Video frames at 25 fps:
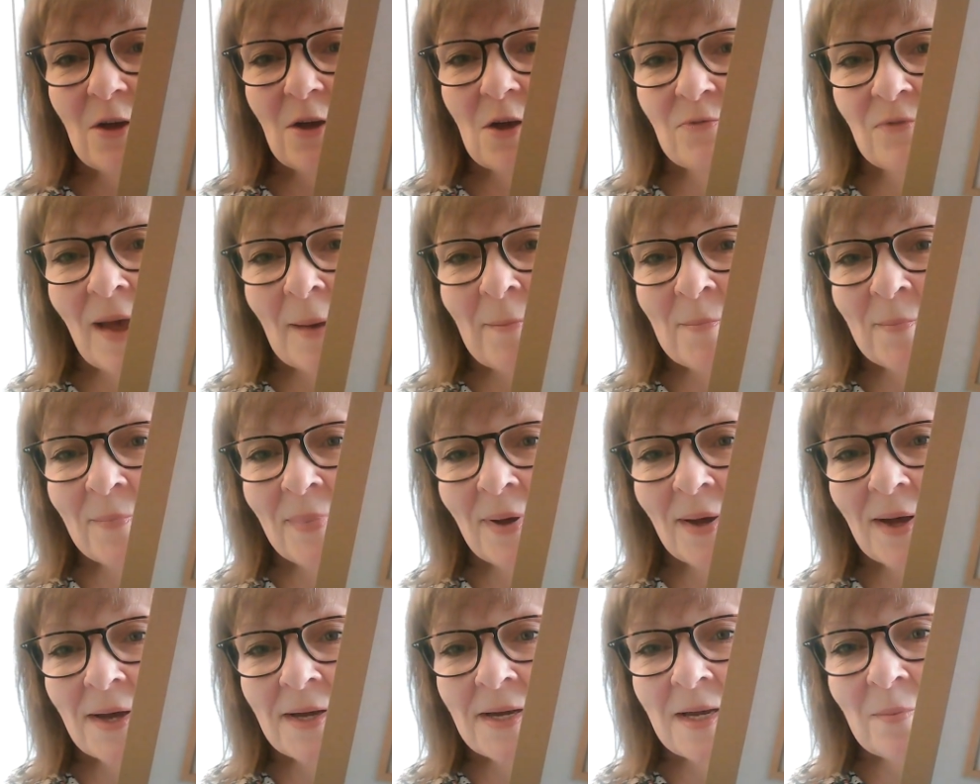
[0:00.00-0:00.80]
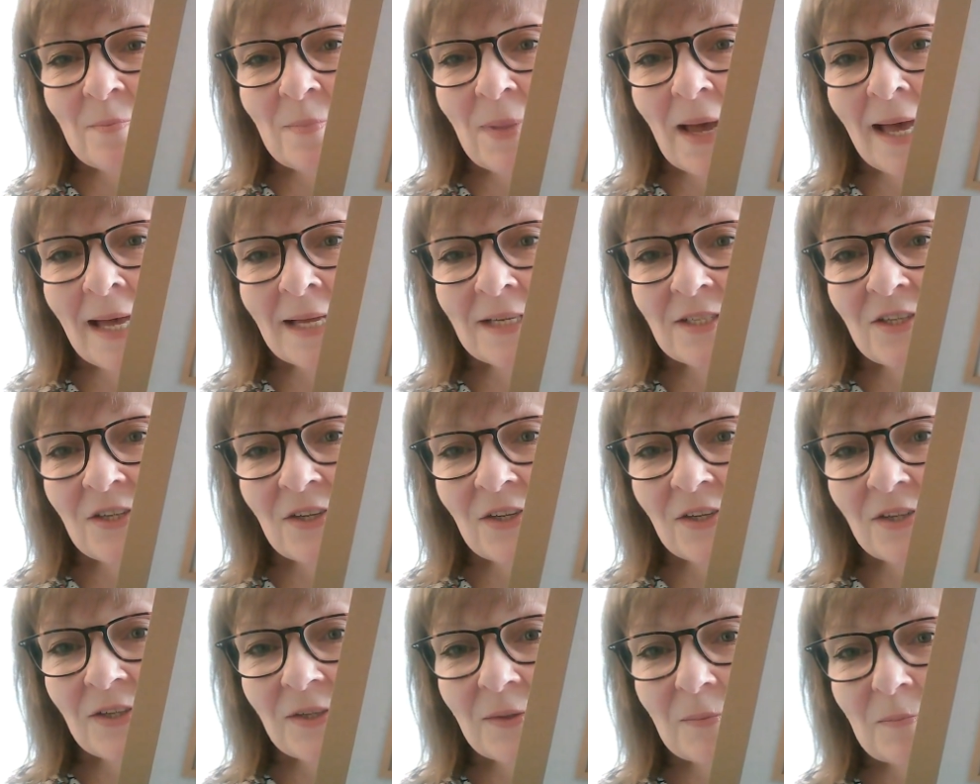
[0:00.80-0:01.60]
a vampire bat
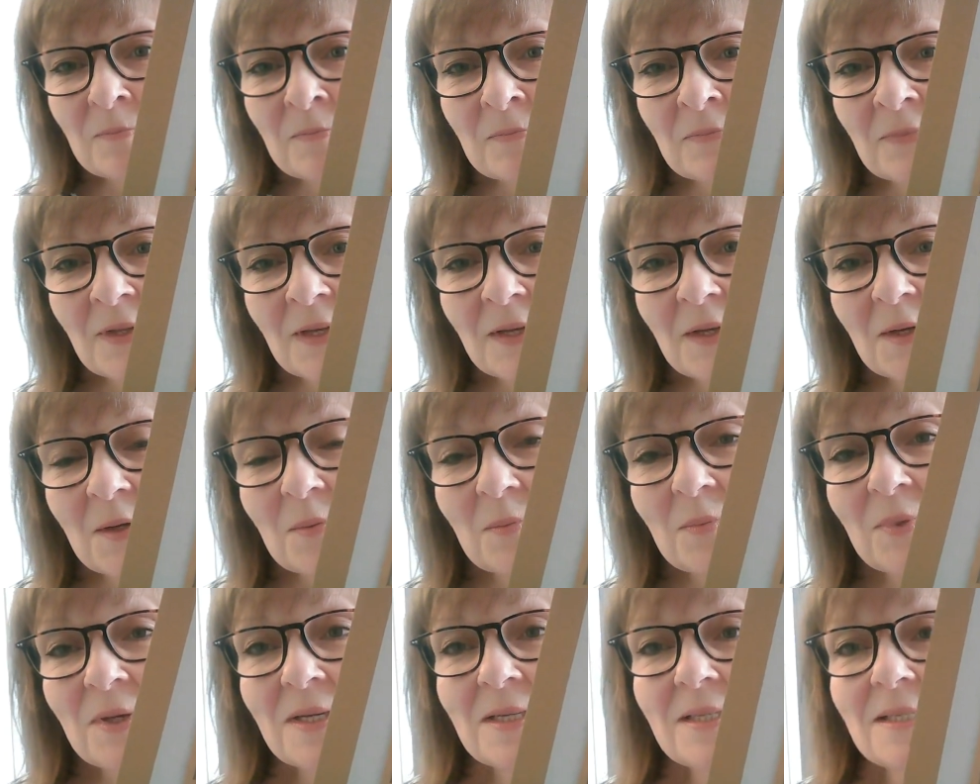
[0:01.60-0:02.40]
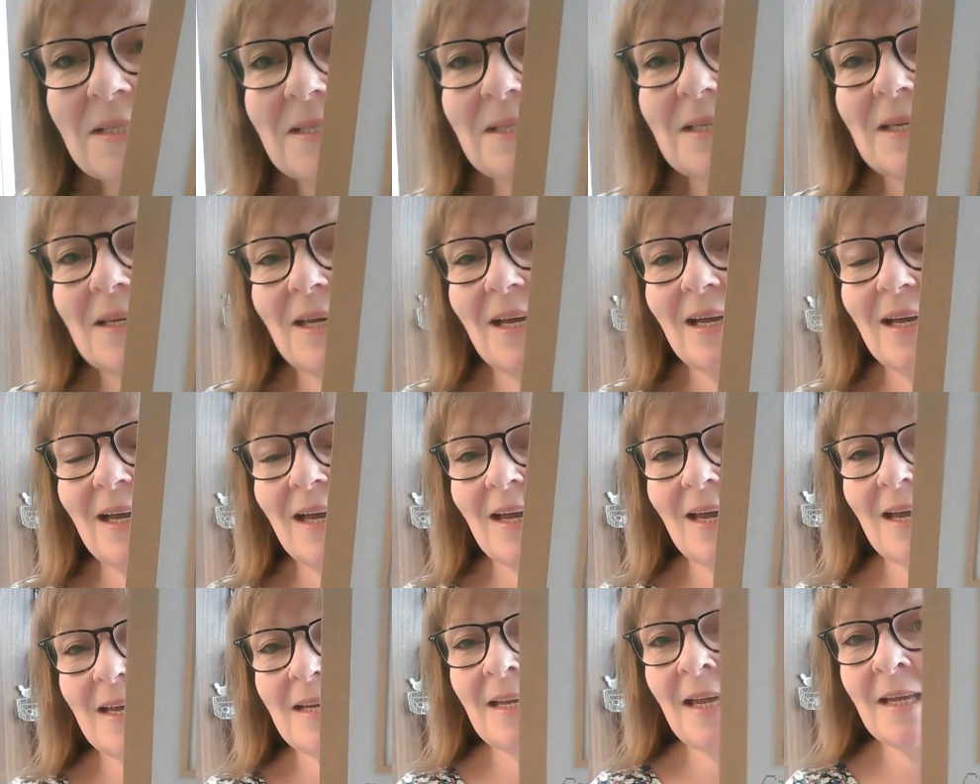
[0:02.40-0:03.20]
but
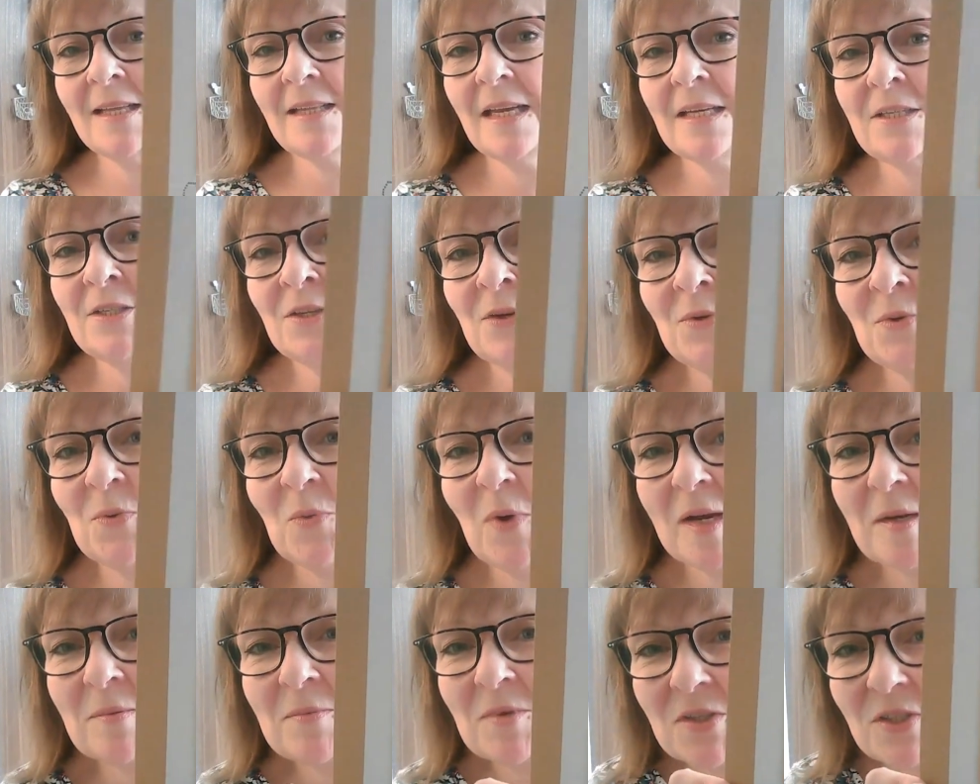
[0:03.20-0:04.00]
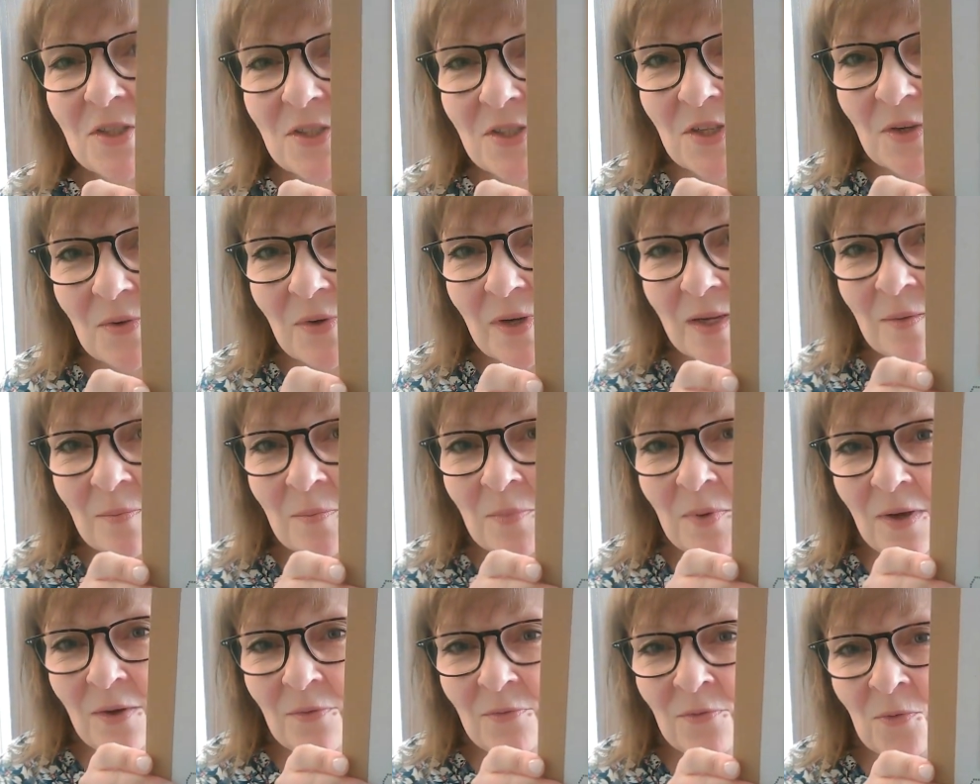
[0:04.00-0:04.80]
I like I don't know when I'm going to do
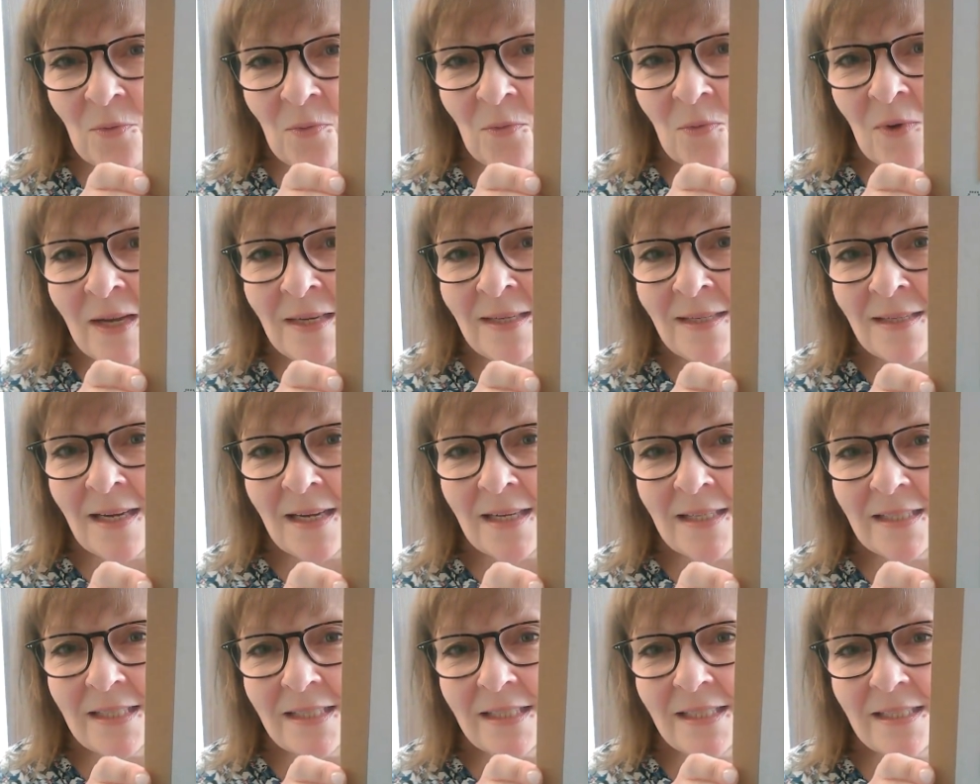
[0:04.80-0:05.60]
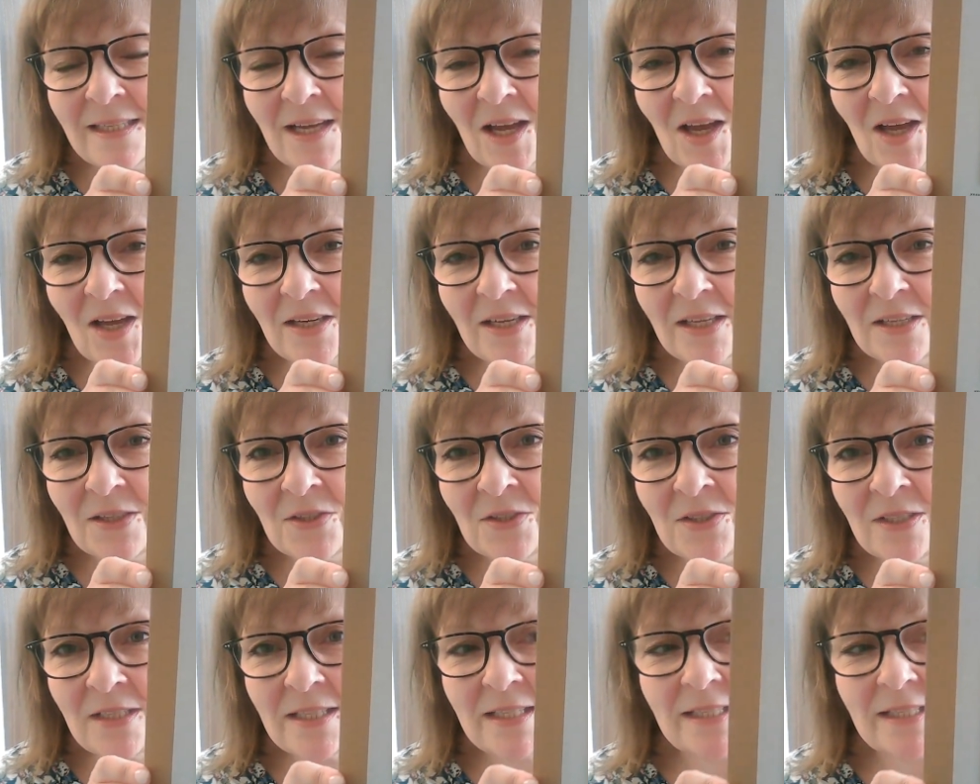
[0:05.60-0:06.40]
it, but for 1.99 I couldn't